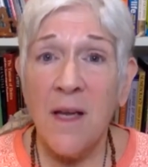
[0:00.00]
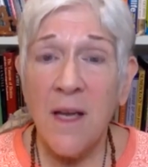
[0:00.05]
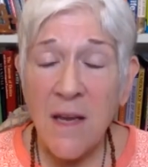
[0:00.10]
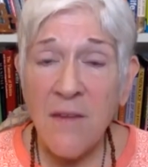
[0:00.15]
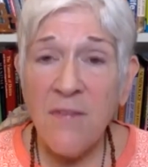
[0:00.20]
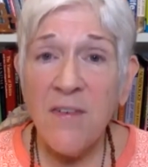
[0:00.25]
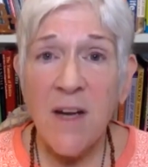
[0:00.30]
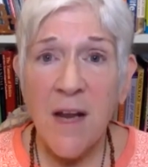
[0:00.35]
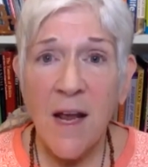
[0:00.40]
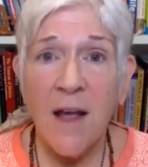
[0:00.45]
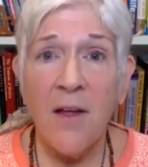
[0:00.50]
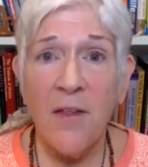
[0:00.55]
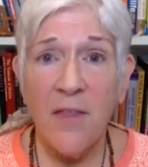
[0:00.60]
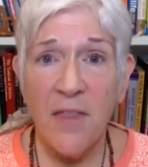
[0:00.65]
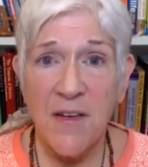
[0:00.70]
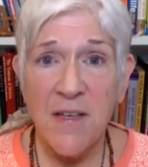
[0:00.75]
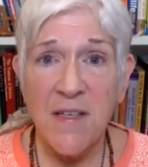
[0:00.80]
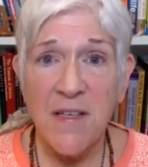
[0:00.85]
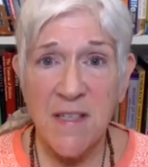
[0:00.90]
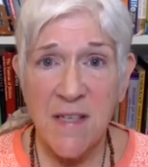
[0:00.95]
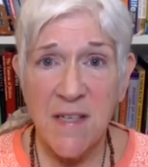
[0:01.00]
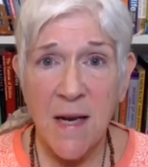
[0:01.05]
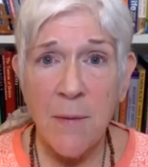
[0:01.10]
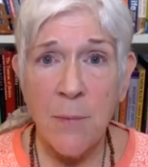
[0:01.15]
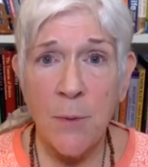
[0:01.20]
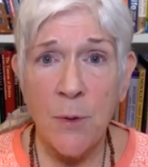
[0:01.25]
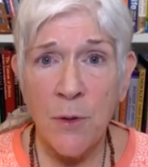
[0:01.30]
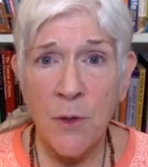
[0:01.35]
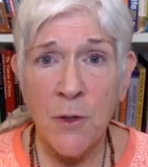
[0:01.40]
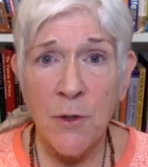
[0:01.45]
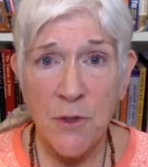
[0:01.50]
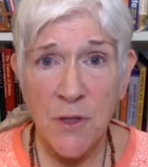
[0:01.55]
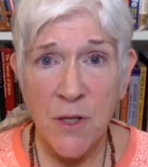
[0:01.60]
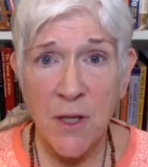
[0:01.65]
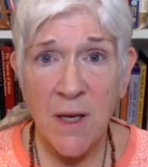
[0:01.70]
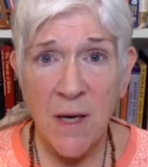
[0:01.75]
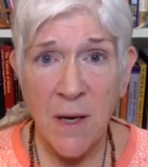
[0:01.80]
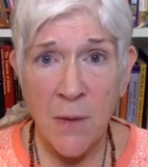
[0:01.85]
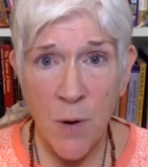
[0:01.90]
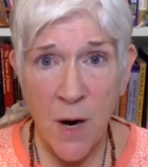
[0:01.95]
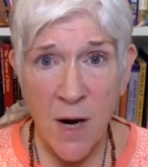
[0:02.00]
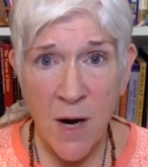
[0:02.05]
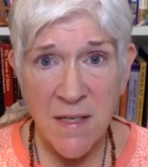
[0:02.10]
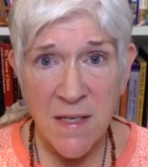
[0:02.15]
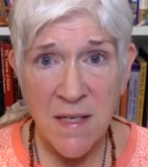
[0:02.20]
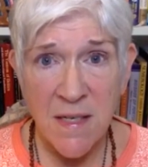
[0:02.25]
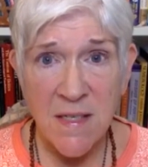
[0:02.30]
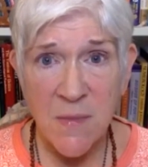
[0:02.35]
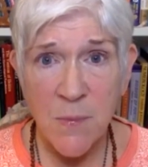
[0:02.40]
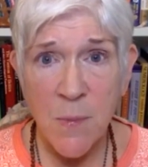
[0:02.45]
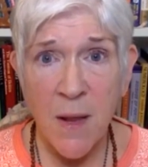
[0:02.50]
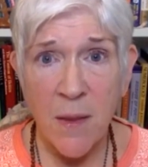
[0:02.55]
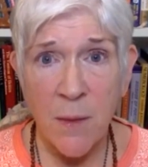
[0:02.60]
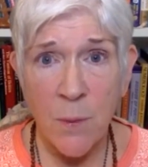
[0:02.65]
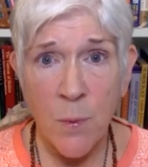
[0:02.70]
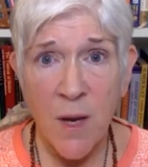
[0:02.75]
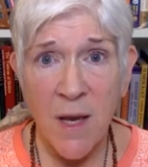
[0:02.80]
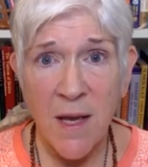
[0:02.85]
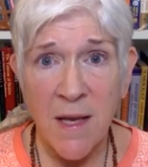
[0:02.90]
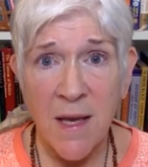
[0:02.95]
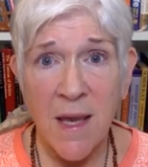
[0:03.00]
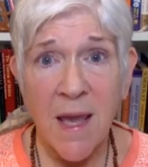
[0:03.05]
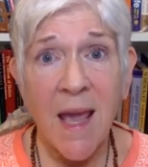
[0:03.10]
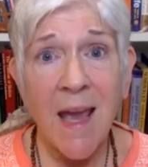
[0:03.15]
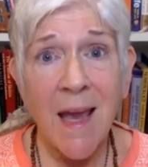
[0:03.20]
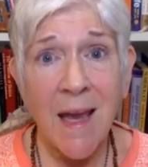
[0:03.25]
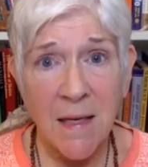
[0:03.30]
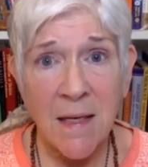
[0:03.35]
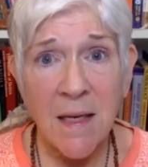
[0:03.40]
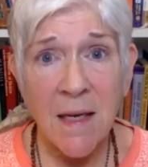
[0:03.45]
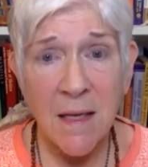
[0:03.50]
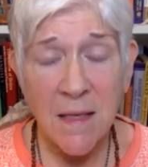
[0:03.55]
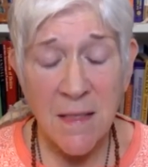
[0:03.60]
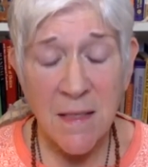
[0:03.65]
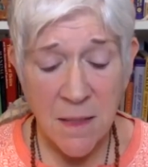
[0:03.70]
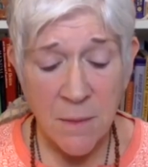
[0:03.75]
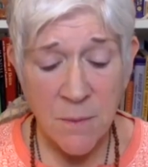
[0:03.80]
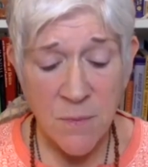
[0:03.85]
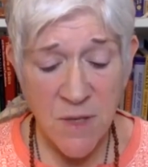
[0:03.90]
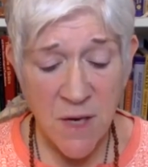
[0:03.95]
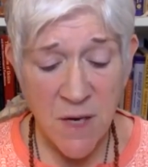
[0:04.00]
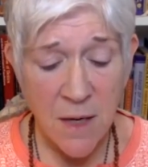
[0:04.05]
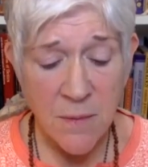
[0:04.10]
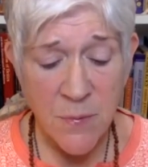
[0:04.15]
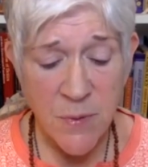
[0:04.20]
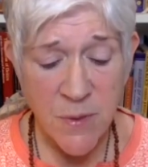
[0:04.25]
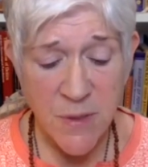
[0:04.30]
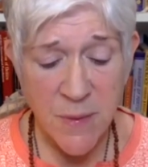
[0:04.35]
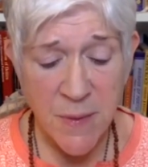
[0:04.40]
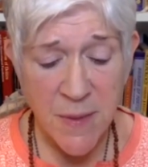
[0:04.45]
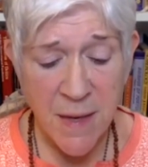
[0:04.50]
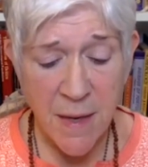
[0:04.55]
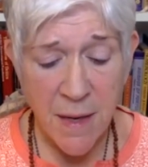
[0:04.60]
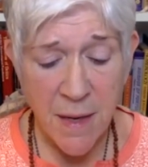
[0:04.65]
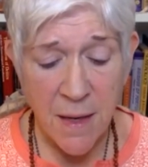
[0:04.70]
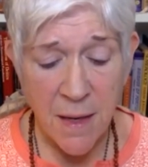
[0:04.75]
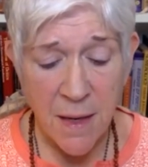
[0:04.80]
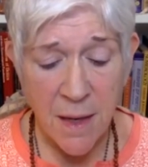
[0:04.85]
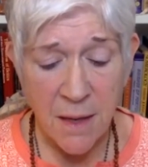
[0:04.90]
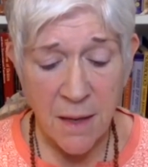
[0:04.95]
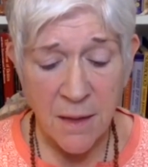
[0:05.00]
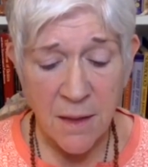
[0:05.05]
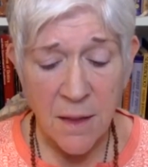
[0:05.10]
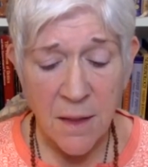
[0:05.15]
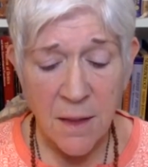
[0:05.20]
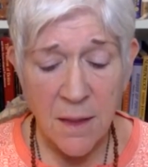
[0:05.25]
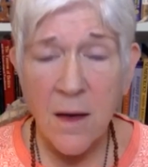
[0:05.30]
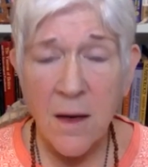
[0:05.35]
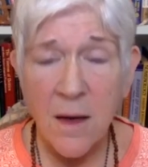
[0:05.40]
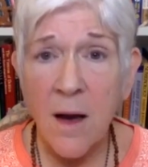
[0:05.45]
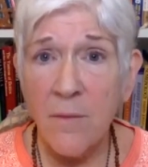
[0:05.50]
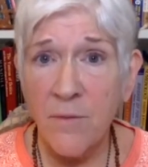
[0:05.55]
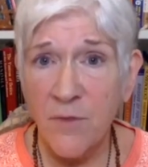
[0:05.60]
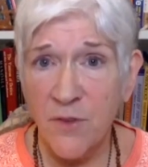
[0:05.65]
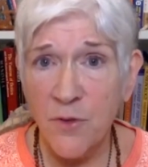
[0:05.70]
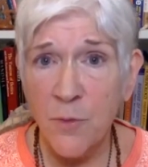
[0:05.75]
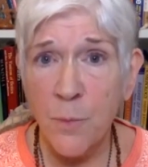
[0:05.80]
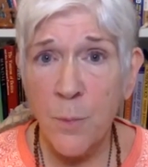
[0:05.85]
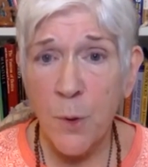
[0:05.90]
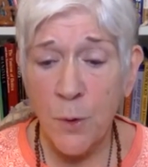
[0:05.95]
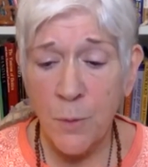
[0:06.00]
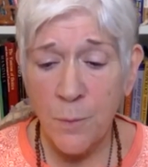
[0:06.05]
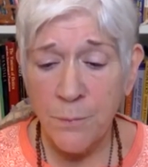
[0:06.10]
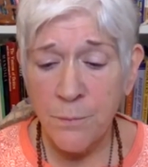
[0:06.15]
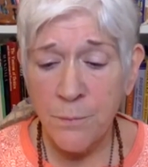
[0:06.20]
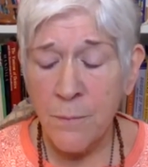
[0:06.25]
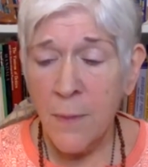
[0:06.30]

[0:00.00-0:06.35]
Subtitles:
Even healthy, stable Kundalini risings, by the way, can sometimes be uncomfortable.